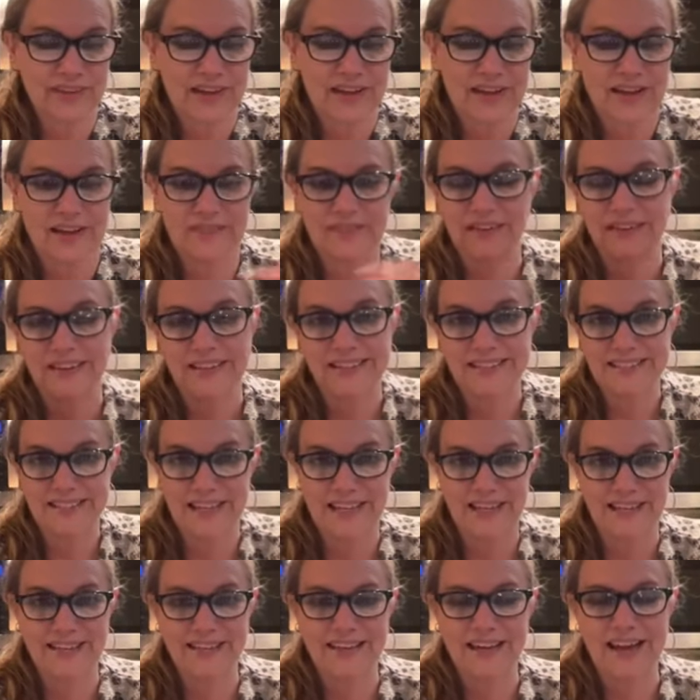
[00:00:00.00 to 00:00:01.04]
I think that's
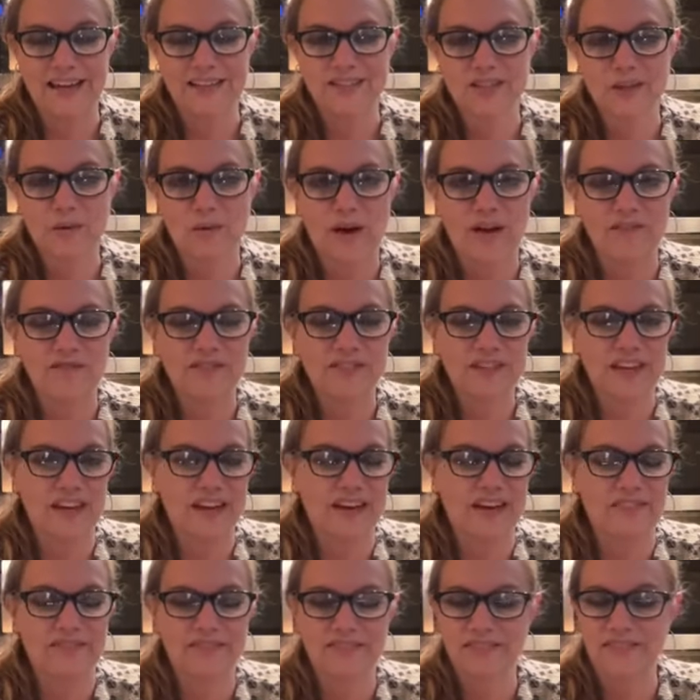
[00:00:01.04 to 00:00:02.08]
it. Yeah, so I've done,
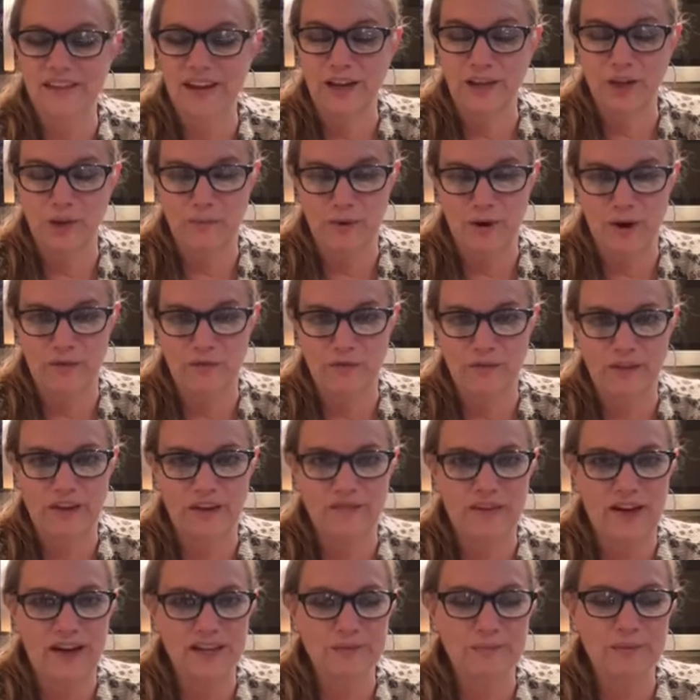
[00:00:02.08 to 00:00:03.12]
and thank you, Mary, for the
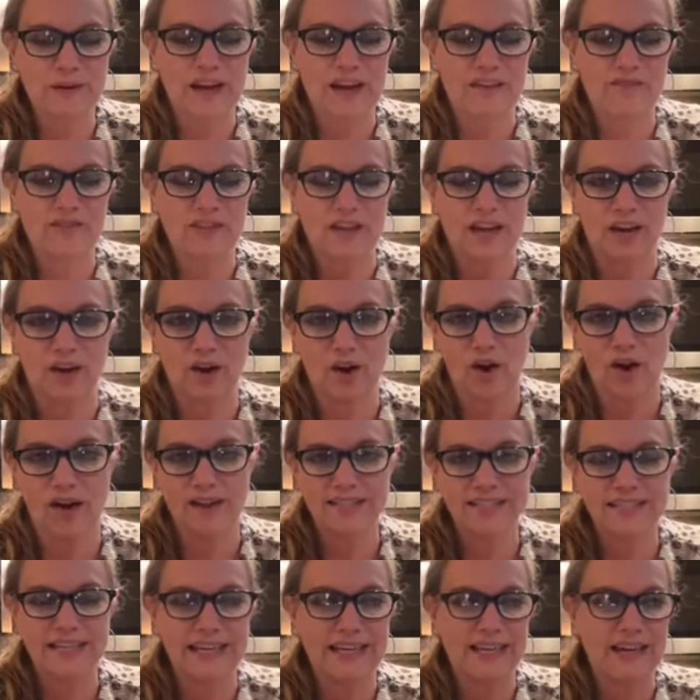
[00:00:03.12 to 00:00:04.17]
advice, but I've done hot
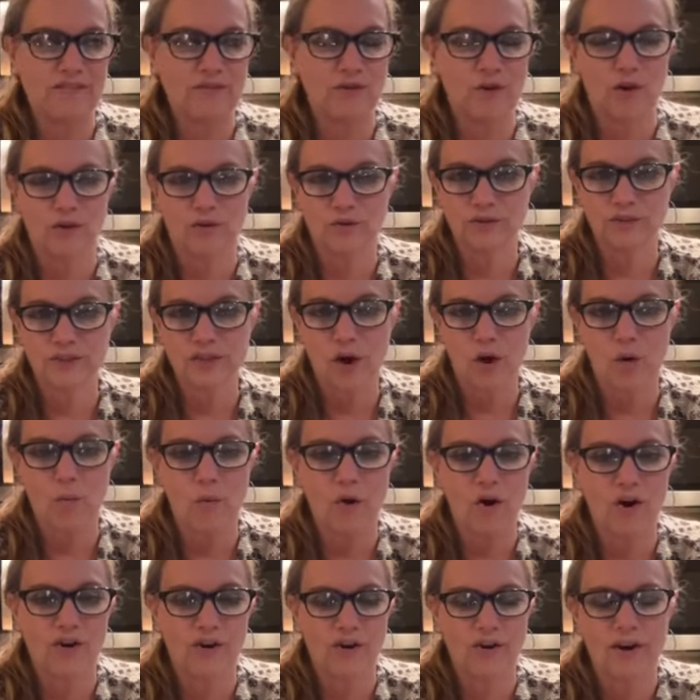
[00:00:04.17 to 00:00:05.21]
tea, I've gargled salt
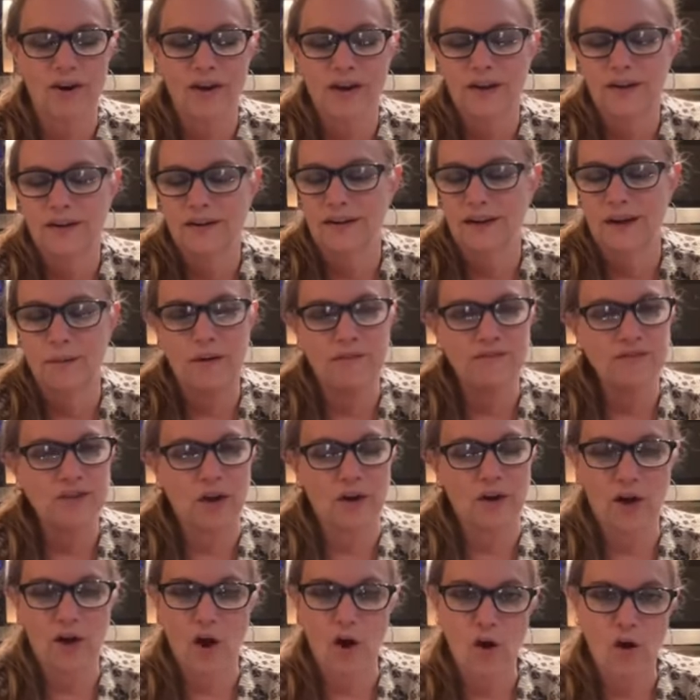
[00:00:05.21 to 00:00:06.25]
water, I've done
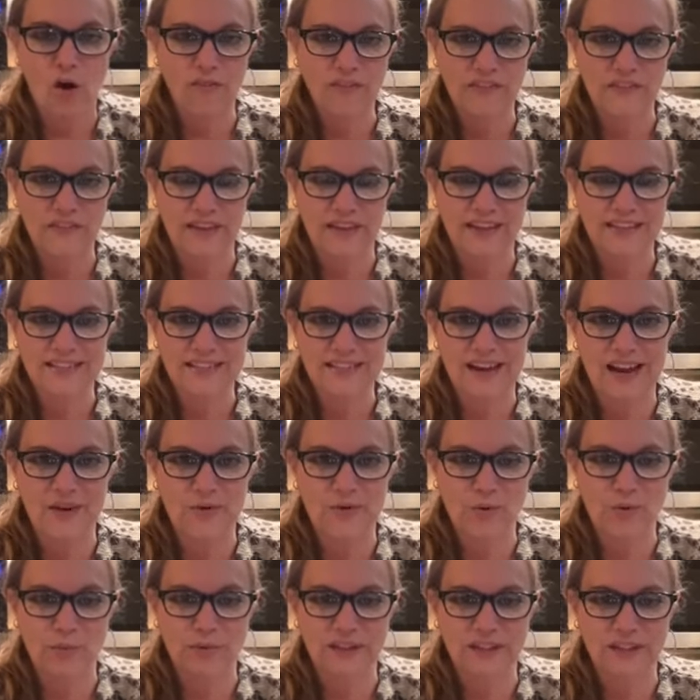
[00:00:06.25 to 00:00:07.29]
all the things that I
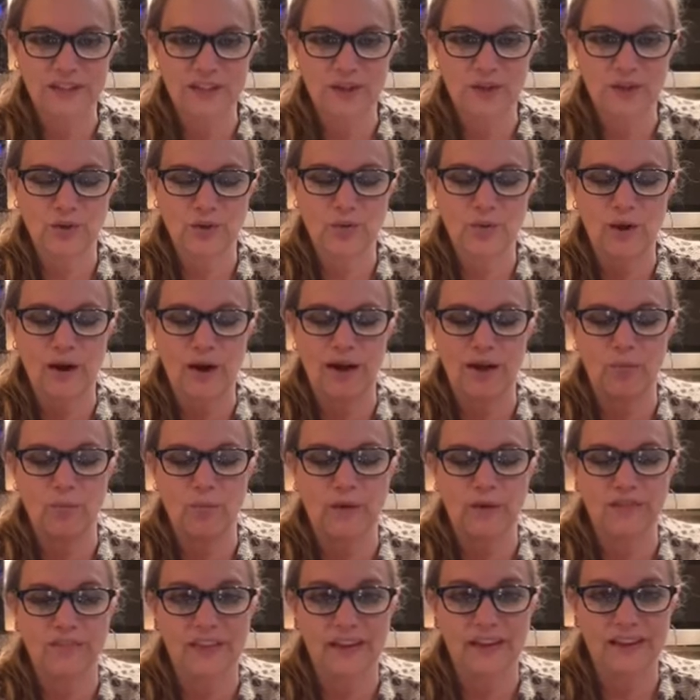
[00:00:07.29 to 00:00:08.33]
normally do
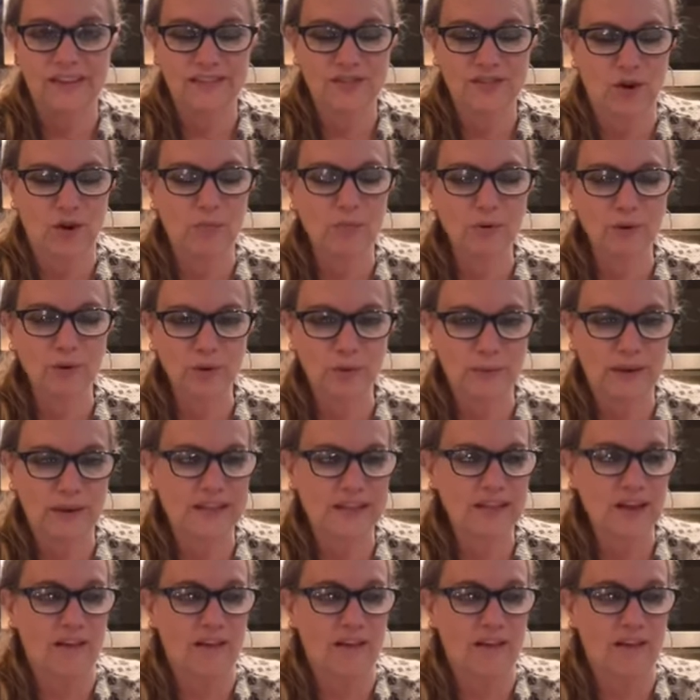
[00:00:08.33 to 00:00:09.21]
when things start blooming.